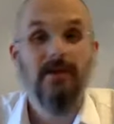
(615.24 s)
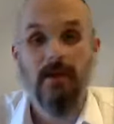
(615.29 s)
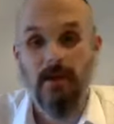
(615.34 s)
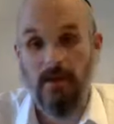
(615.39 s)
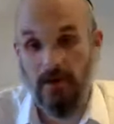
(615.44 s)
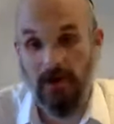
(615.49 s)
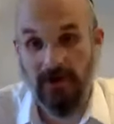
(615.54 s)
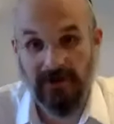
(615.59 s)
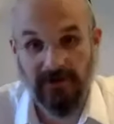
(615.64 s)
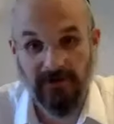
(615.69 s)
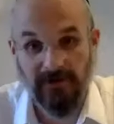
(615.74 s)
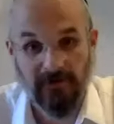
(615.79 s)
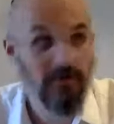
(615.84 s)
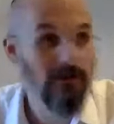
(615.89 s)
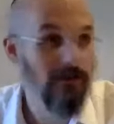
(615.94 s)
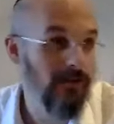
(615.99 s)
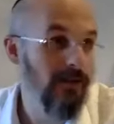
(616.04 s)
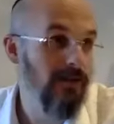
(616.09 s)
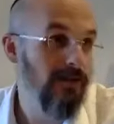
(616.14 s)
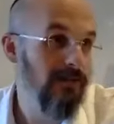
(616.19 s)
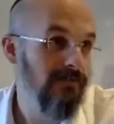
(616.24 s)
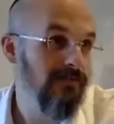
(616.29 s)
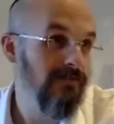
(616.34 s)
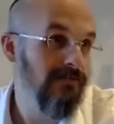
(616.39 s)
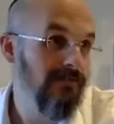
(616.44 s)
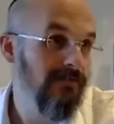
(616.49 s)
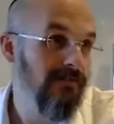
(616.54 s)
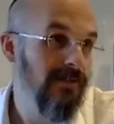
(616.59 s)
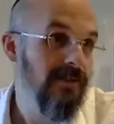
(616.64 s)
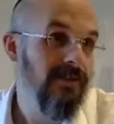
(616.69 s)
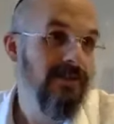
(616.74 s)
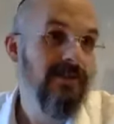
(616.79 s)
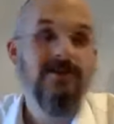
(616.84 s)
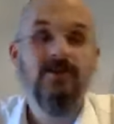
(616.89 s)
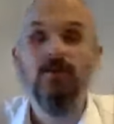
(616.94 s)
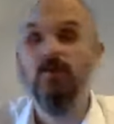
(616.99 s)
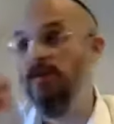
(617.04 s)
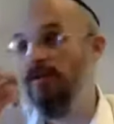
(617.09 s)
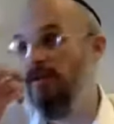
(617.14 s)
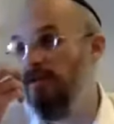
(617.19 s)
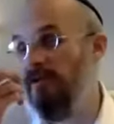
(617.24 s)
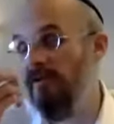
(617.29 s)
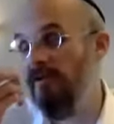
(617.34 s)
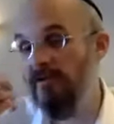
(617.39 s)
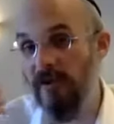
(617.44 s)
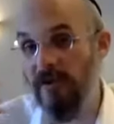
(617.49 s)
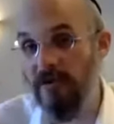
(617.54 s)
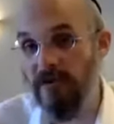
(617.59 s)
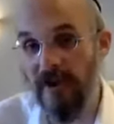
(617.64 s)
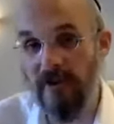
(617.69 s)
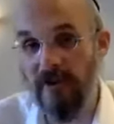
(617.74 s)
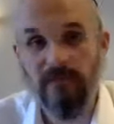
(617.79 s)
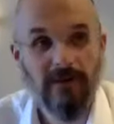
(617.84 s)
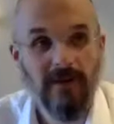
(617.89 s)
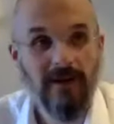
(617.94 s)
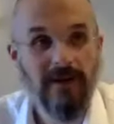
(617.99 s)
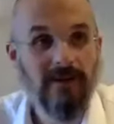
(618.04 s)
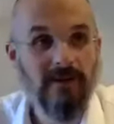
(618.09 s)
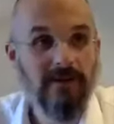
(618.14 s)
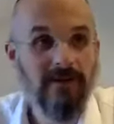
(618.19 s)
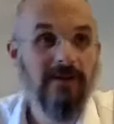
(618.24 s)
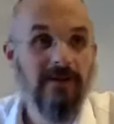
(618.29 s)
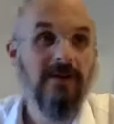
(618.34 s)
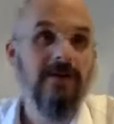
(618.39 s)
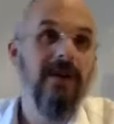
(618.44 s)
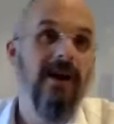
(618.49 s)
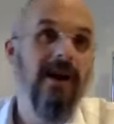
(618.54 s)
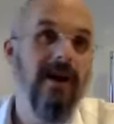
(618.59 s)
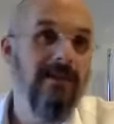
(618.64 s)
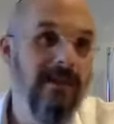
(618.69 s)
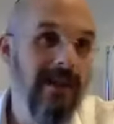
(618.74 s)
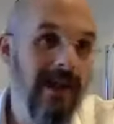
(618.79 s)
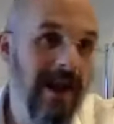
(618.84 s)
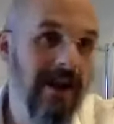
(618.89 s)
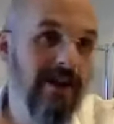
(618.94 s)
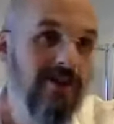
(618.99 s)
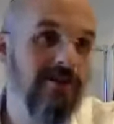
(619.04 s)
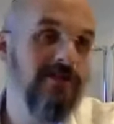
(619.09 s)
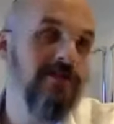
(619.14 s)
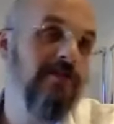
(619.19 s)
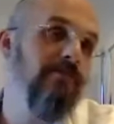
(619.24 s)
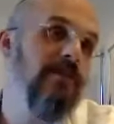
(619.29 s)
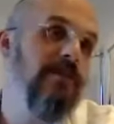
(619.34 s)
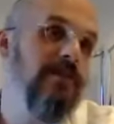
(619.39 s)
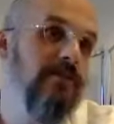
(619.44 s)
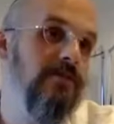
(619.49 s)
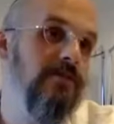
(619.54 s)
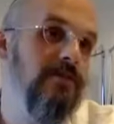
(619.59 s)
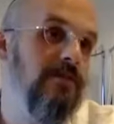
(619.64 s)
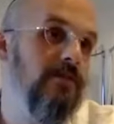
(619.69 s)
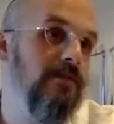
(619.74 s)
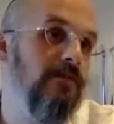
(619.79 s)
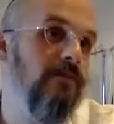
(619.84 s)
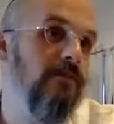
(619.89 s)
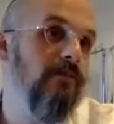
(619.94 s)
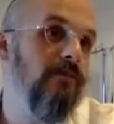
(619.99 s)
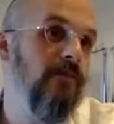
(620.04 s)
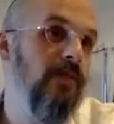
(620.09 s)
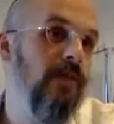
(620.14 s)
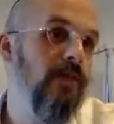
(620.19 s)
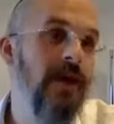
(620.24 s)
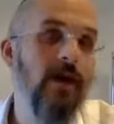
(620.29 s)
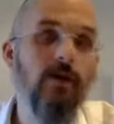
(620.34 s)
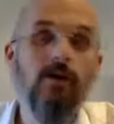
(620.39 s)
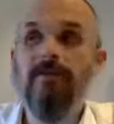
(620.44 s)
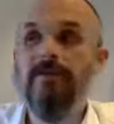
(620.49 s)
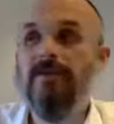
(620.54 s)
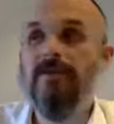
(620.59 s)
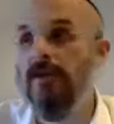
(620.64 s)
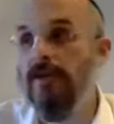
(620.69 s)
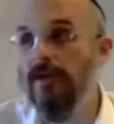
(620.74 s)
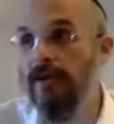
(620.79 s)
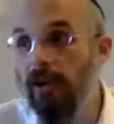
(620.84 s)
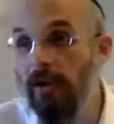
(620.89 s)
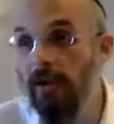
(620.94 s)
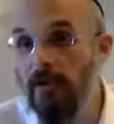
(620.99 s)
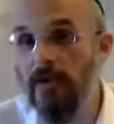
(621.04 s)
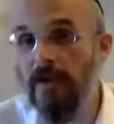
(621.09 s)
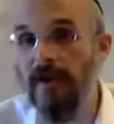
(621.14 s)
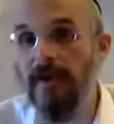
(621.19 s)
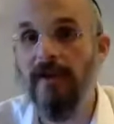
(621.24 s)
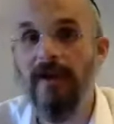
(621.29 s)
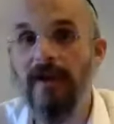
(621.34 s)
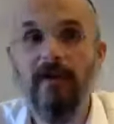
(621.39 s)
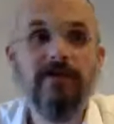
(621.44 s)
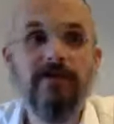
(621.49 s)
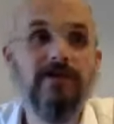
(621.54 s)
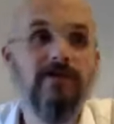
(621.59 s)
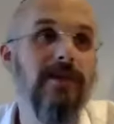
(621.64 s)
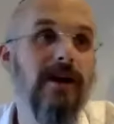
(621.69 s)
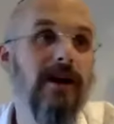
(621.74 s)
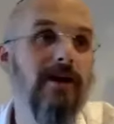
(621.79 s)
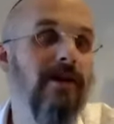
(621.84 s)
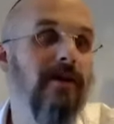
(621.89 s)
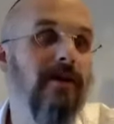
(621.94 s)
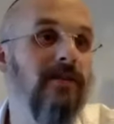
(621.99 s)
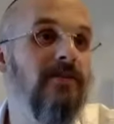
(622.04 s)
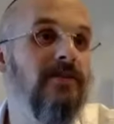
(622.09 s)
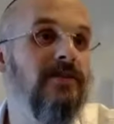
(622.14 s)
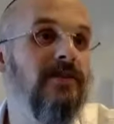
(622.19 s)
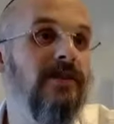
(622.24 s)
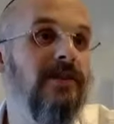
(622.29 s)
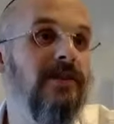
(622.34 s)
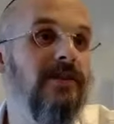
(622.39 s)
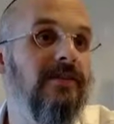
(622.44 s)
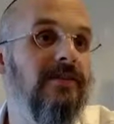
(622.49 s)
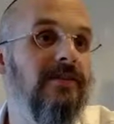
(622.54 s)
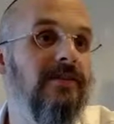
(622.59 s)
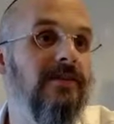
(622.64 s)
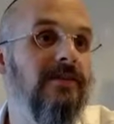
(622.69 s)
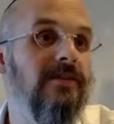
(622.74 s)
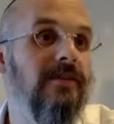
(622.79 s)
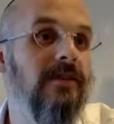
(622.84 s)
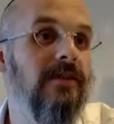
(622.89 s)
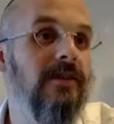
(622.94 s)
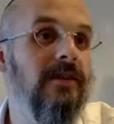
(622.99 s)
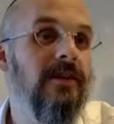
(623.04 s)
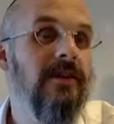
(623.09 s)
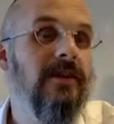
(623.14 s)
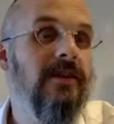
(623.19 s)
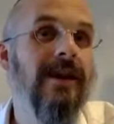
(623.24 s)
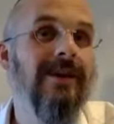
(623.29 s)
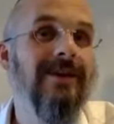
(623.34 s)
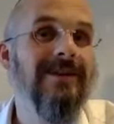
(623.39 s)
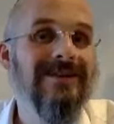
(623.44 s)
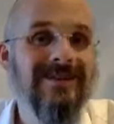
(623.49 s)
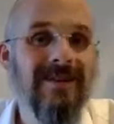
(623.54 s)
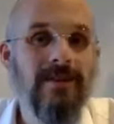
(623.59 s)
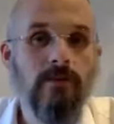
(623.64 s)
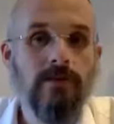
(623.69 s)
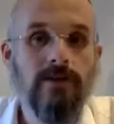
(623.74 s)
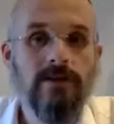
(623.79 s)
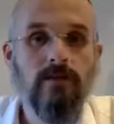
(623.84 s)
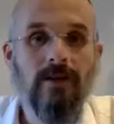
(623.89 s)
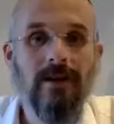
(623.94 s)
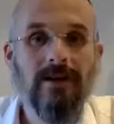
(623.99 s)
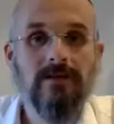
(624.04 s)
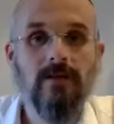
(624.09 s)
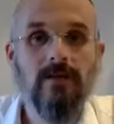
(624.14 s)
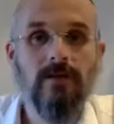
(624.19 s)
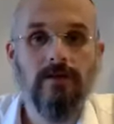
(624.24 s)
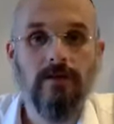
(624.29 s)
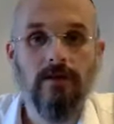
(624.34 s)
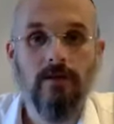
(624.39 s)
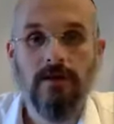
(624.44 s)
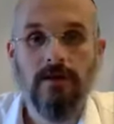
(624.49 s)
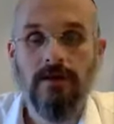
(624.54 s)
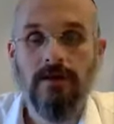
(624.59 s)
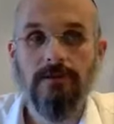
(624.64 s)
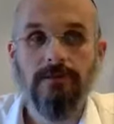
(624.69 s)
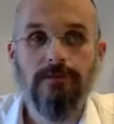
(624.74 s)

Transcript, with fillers: Thoughts of Torah, words of Torah and prayer, and the actions of mitzvahs. That would be the clothing of the nefesh of nefesh Now, here's another reason why it's called clothing.